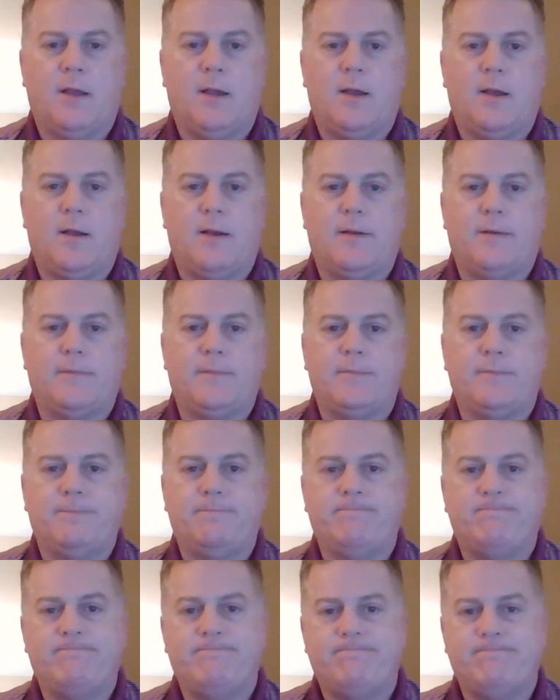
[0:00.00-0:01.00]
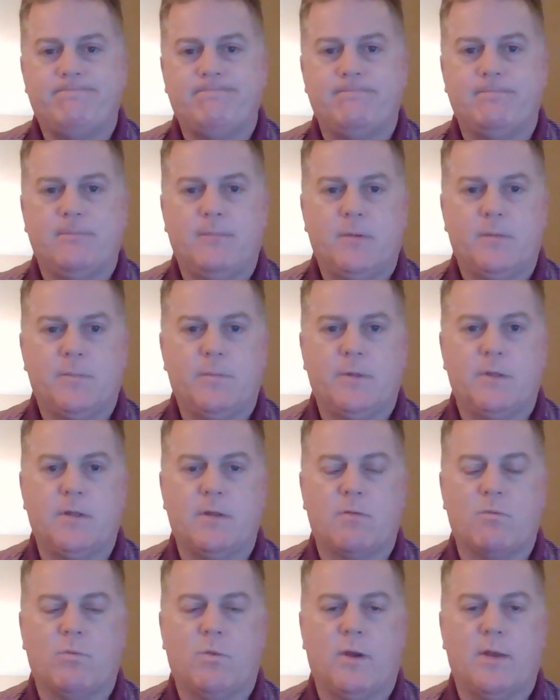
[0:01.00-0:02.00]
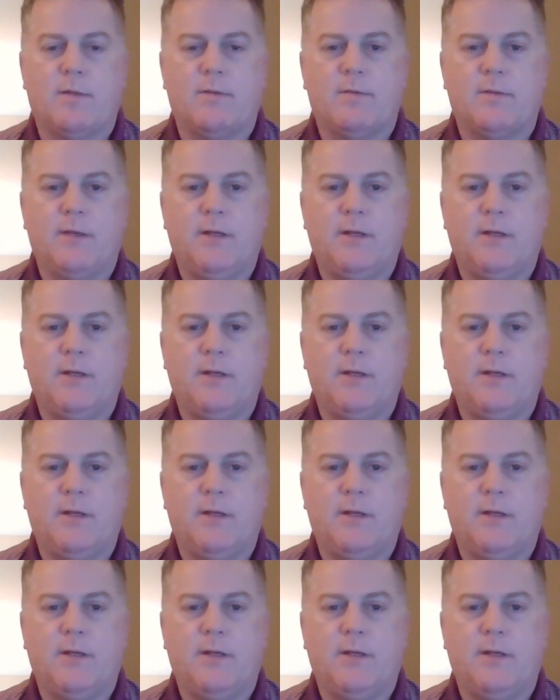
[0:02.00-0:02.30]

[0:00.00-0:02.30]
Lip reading: Um, but this was